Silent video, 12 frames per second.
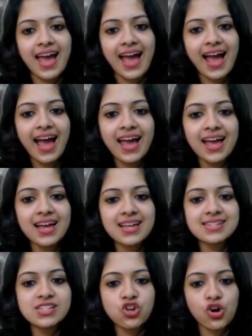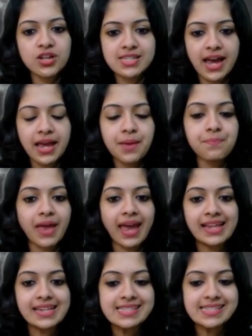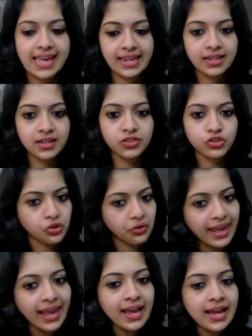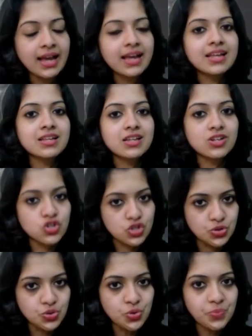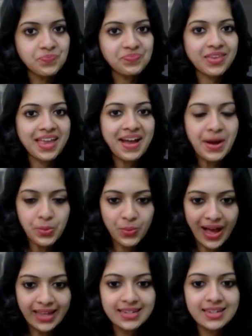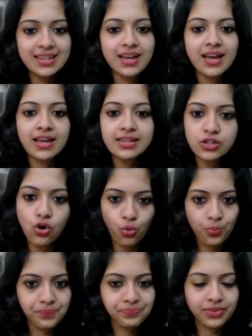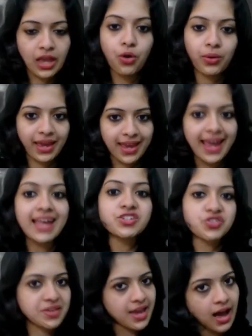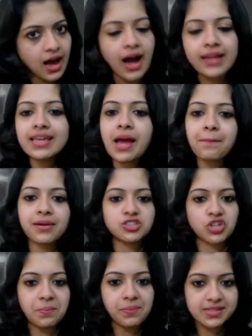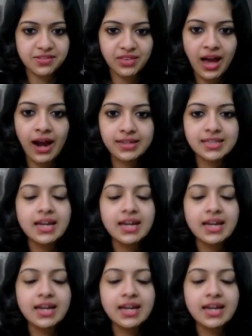And your time ends in 3, 2, 1, go. Okay, atria are the upper chambers of the heart.